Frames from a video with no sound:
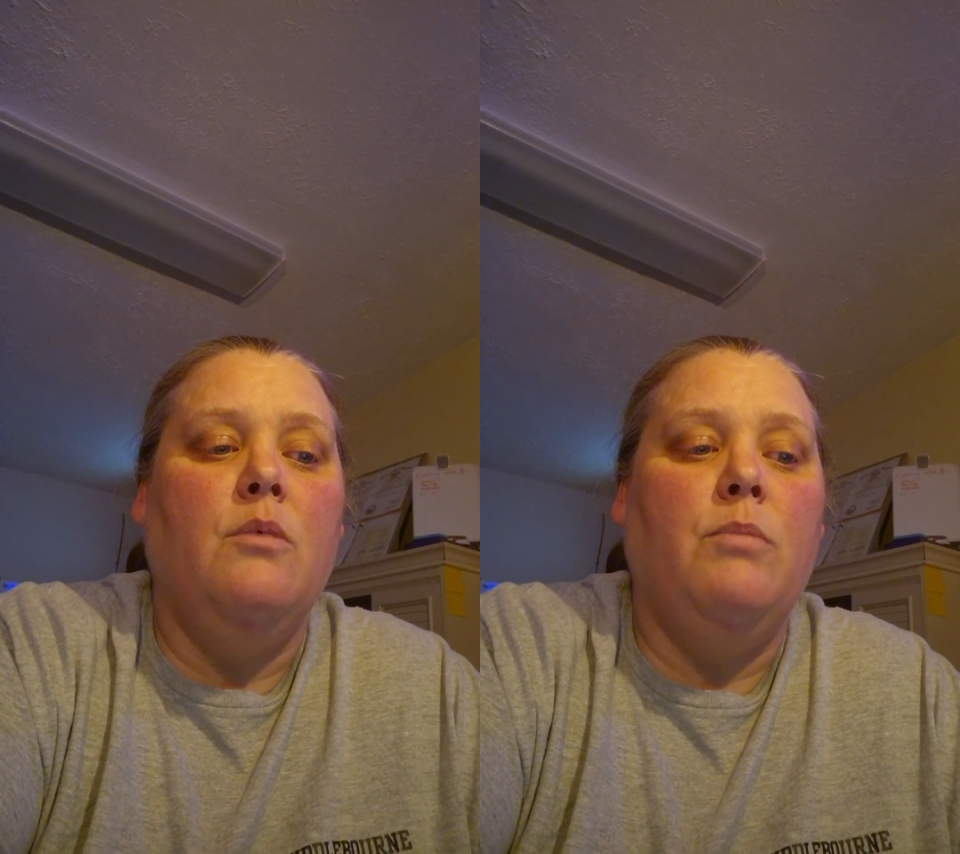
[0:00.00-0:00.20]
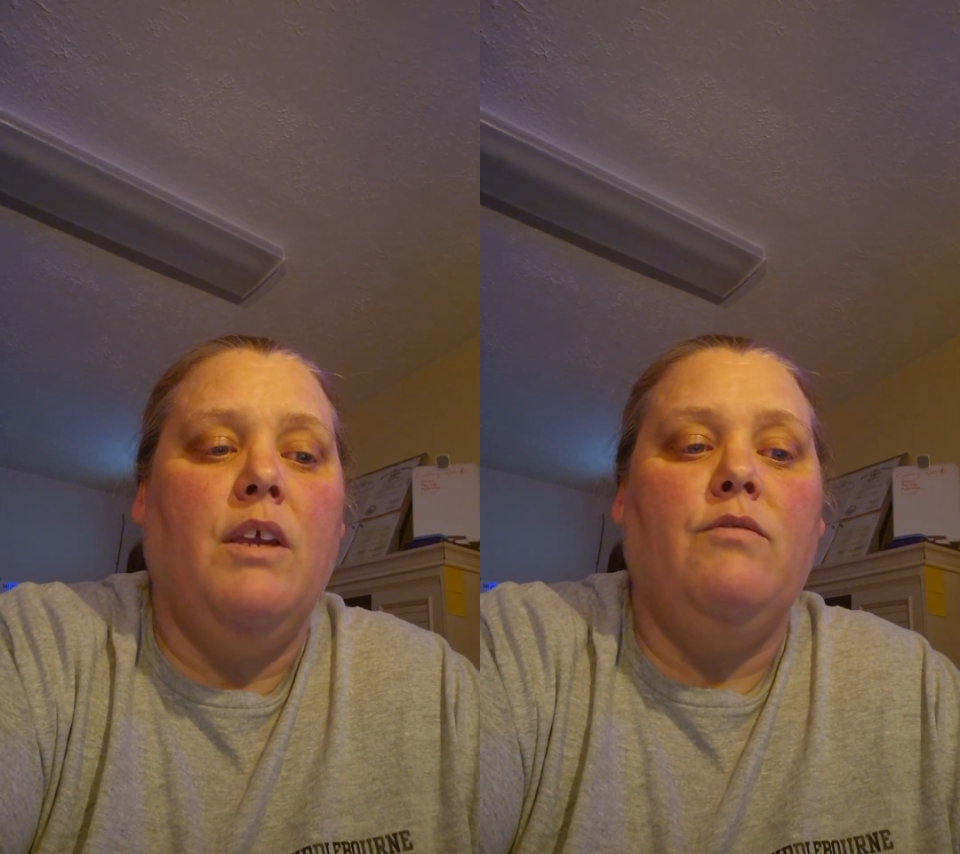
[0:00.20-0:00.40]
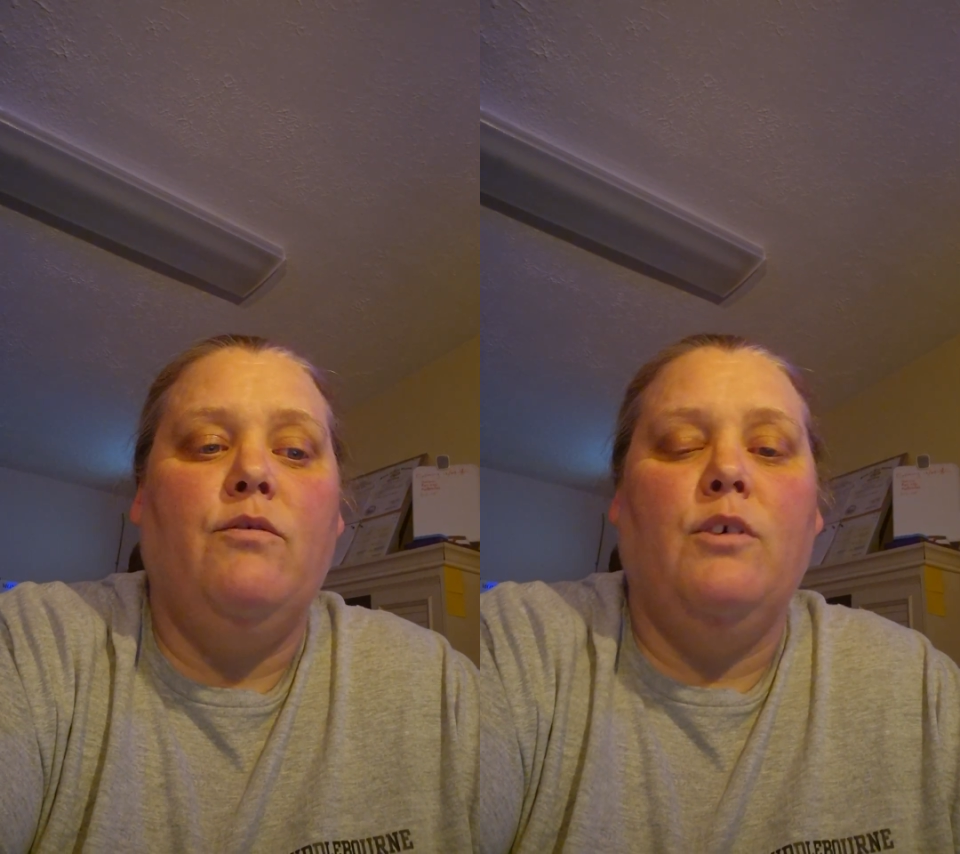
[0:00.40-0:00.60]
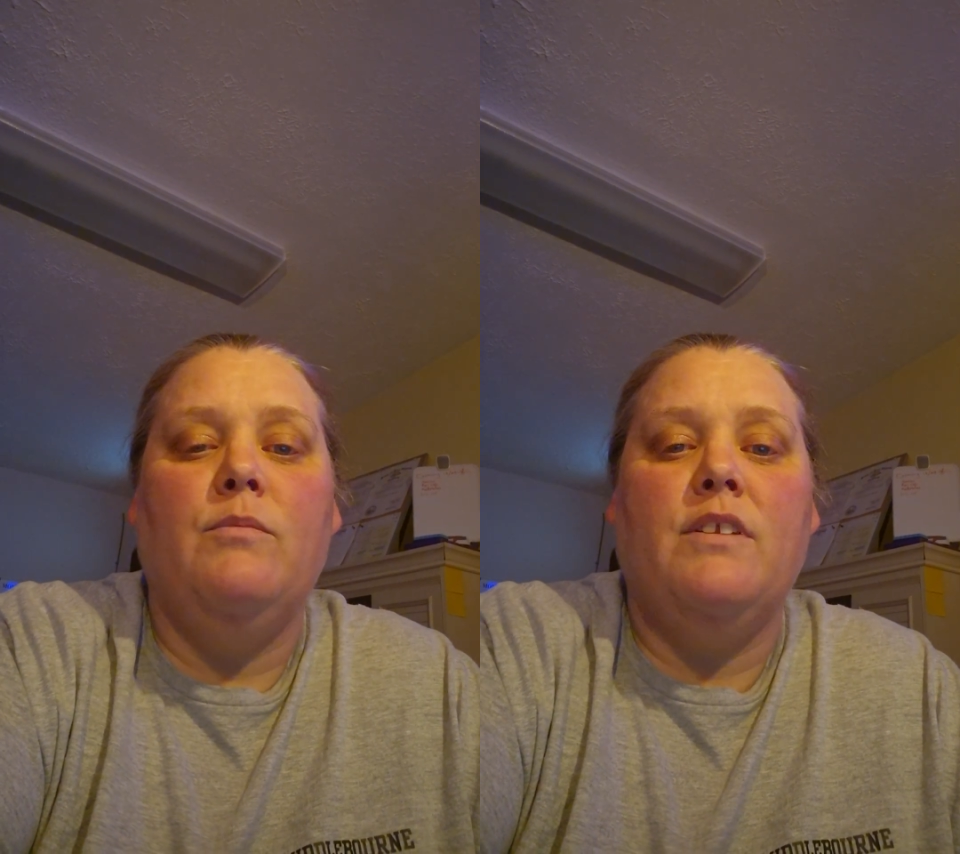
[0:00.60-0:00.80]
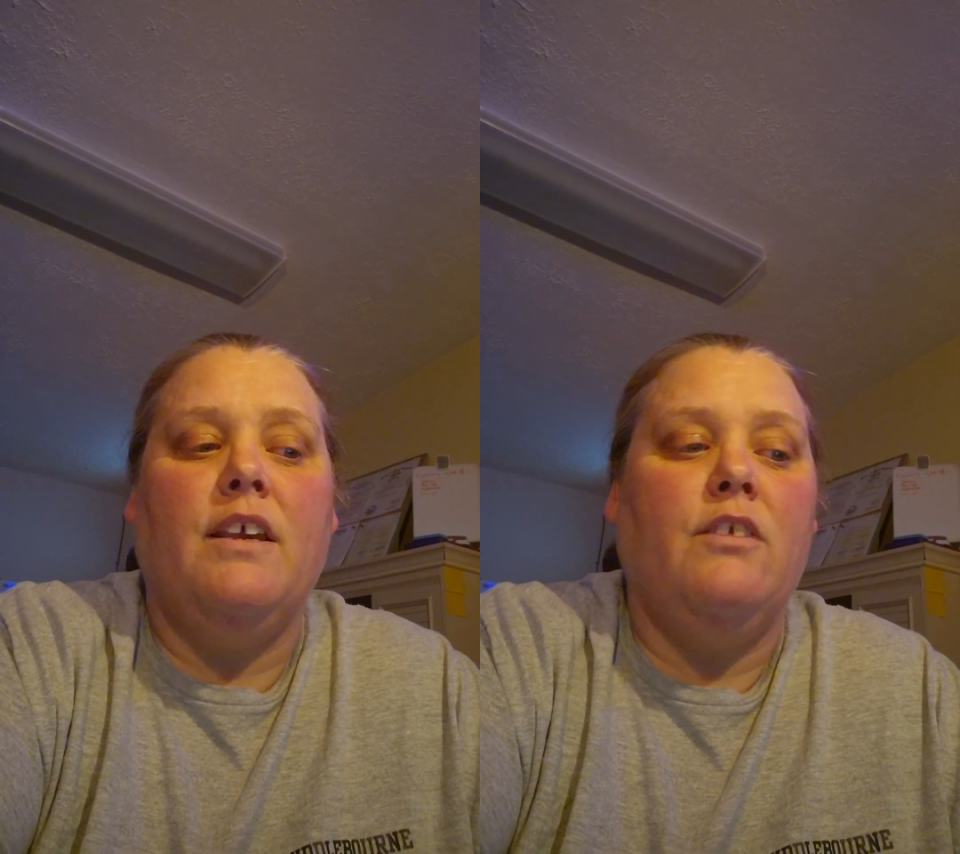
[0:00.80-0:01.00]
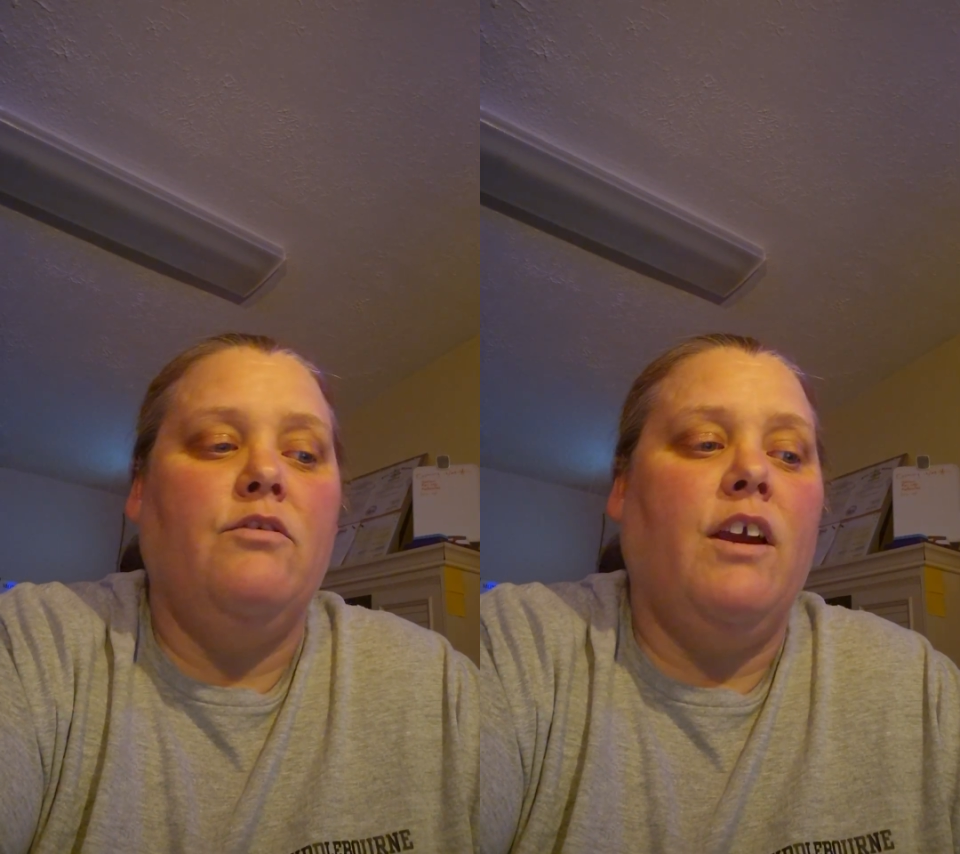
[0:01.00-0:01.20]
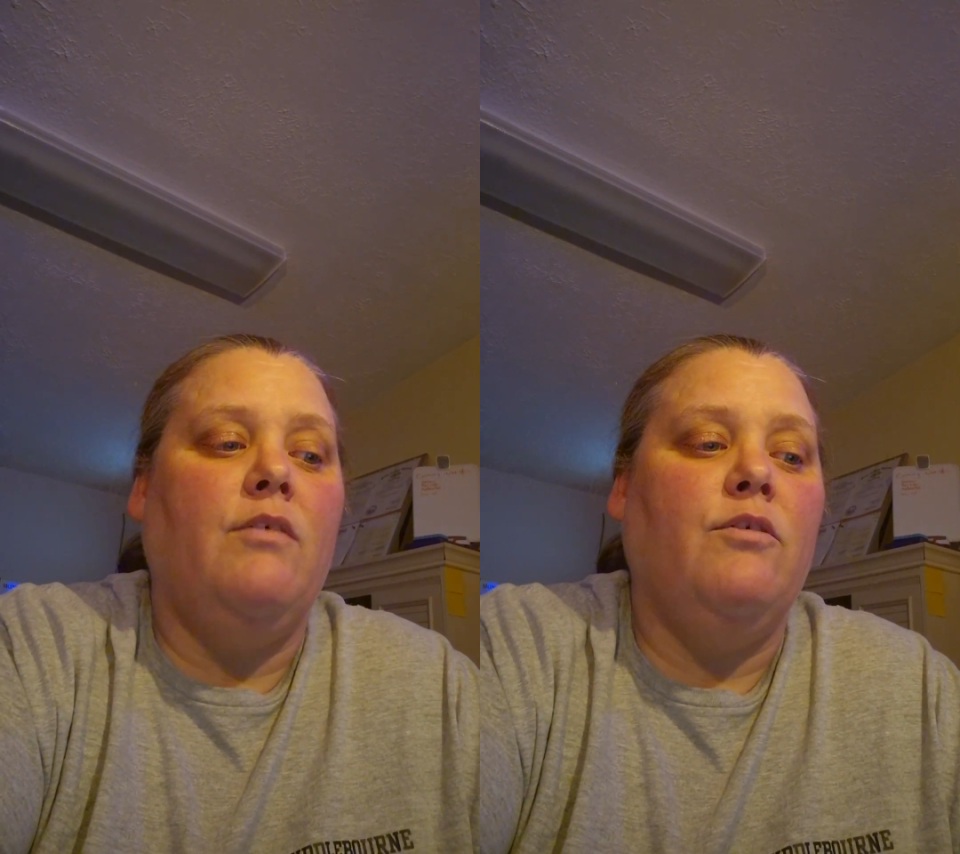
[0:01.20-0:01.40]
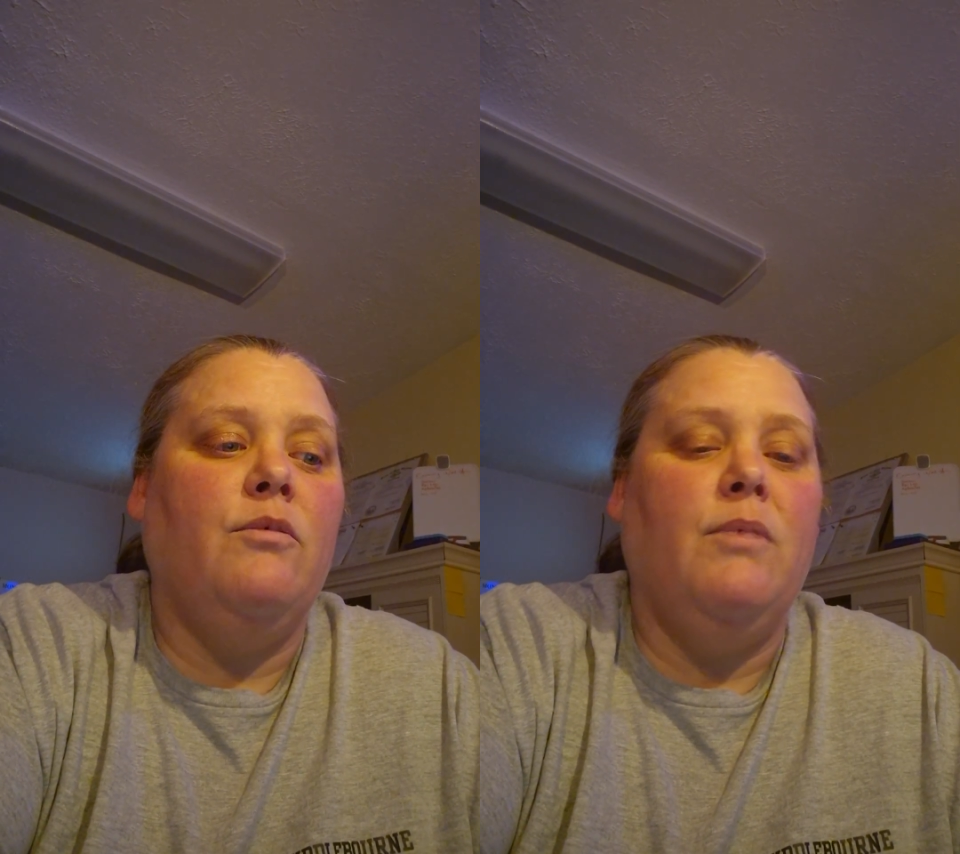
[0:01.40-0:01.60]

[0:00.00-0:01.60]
Pink forms like drive-through